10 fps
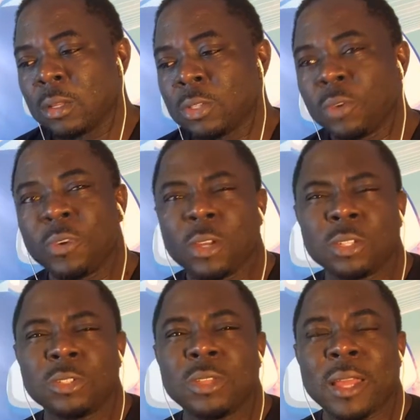So if you're going
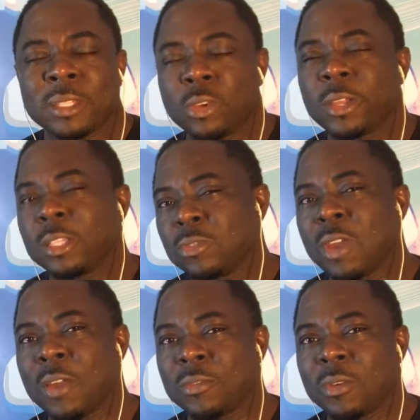to do that, it's okay to
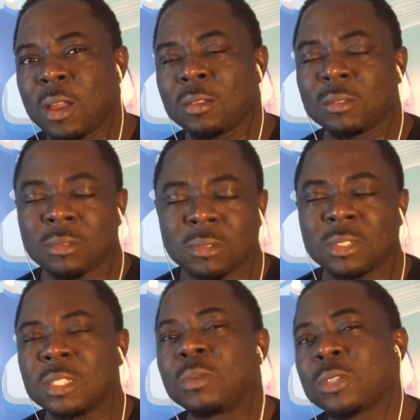drive around to
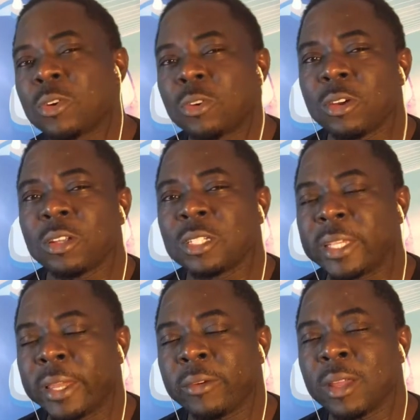see what's going on in the
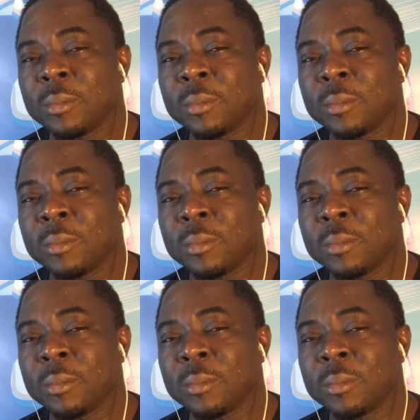area.